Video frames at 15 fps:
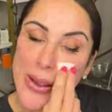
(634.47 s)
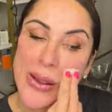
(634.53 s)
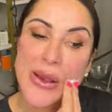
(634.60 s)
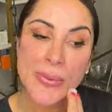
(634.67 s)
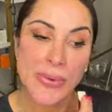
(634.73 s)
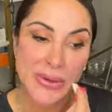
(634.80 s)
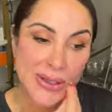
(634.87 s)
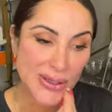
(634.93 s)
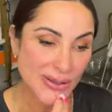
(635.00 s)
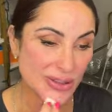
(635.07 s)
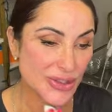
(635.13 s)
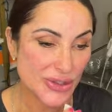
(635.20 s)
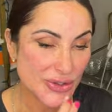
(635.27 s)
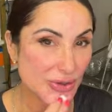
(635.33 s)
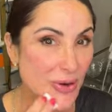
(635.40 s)
I'm going to let
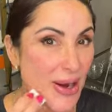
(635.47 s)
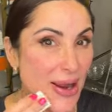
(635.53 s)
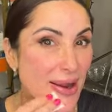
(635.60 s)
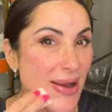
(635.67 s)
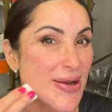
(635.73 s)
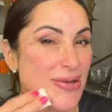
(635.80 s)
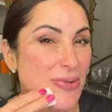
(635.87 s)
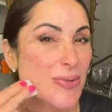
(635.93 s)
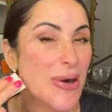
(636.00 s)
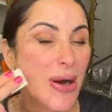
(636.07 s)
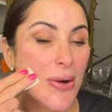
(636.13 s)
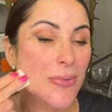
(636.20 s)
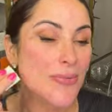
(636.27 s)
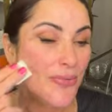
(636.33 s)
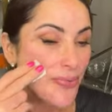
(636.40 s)
this dry as
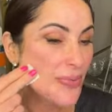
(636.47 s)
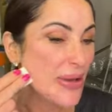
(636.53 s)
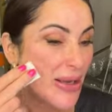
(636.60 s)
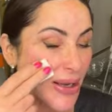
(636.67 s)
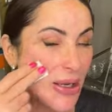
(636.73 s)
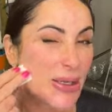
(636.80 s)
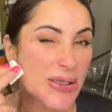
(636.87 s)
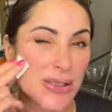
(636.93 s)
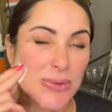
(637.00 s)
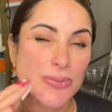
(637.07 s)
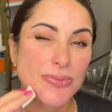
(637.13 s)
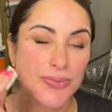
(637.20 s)
well, because